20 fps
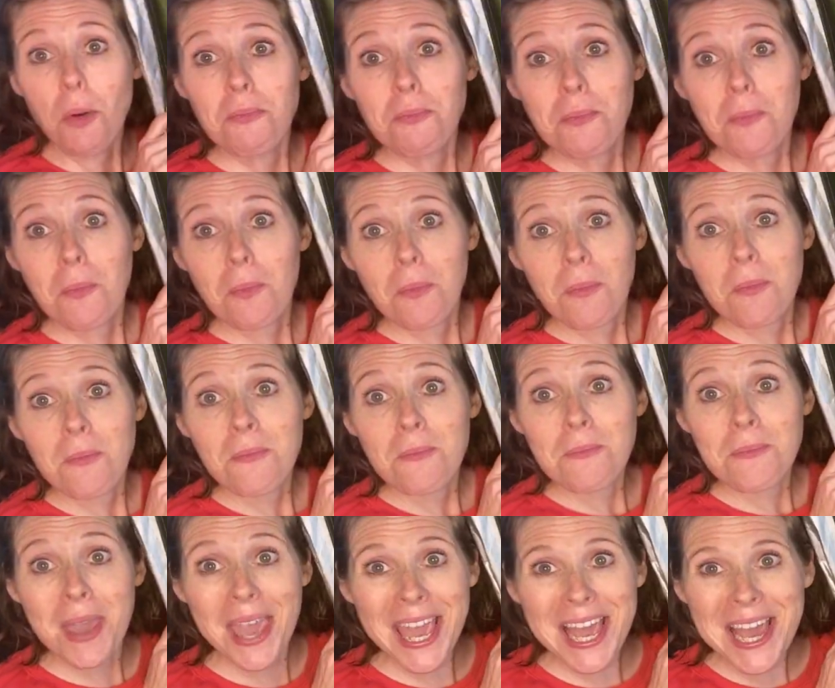Oh,
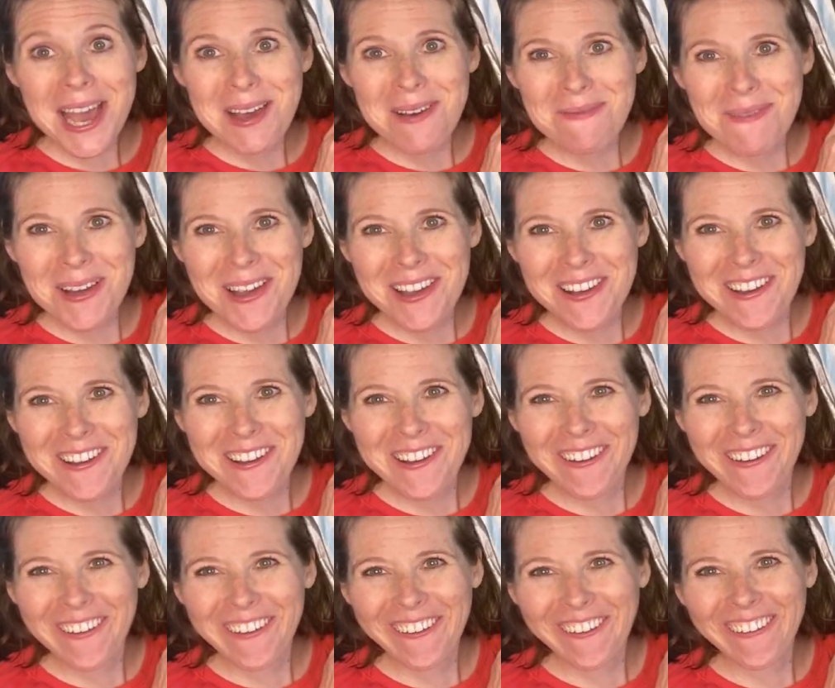
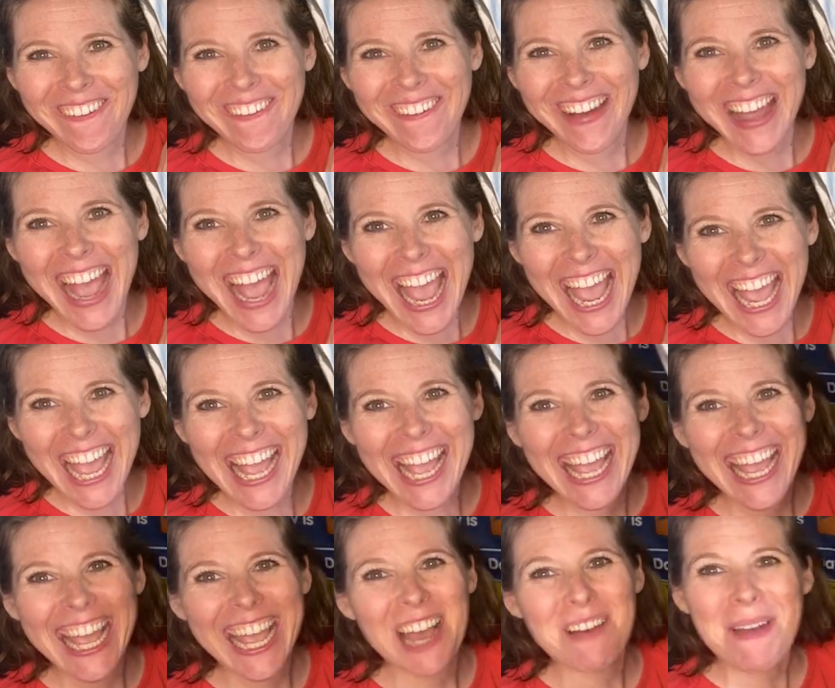peekaboo.
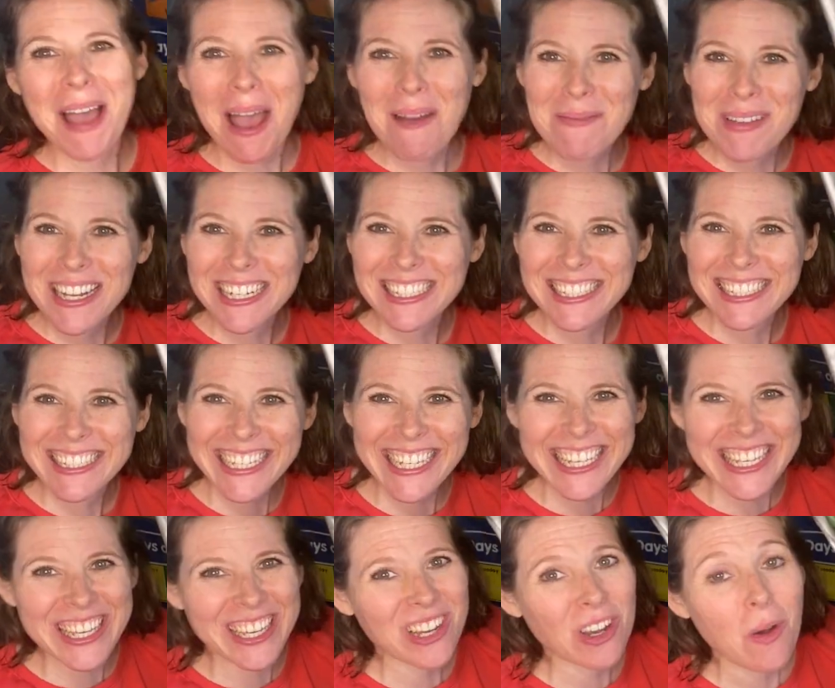Hey, I'm happy to
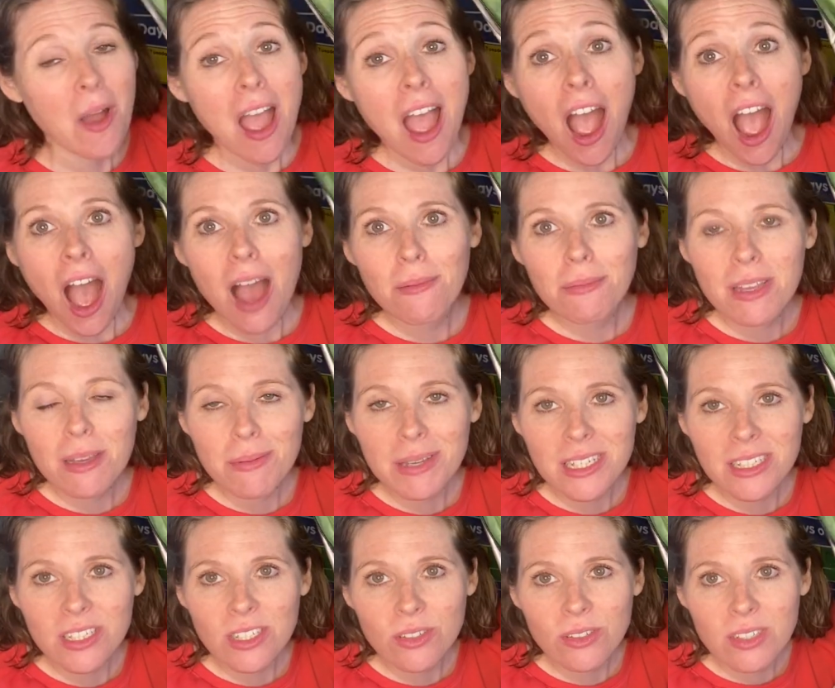see you. I'm
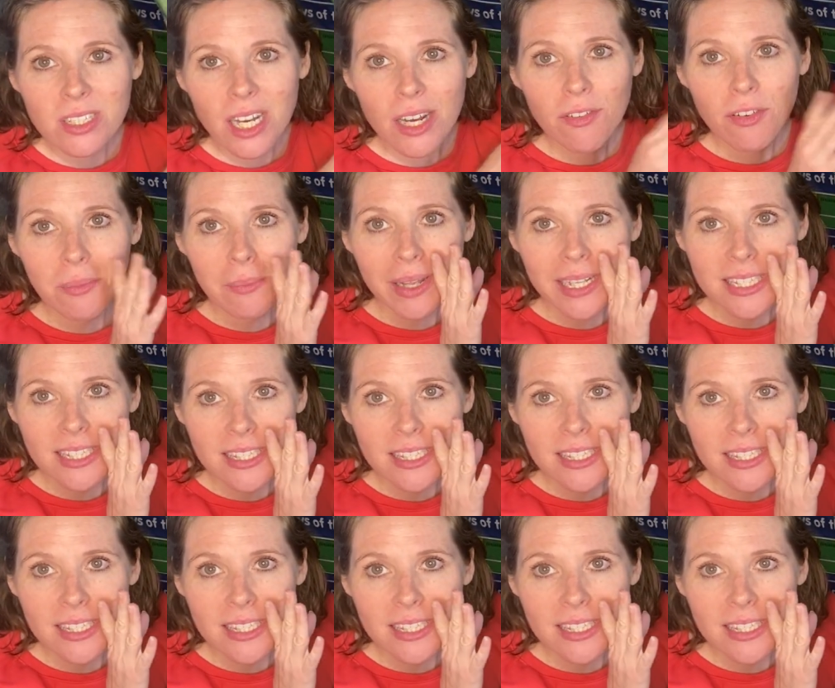coming to you today from my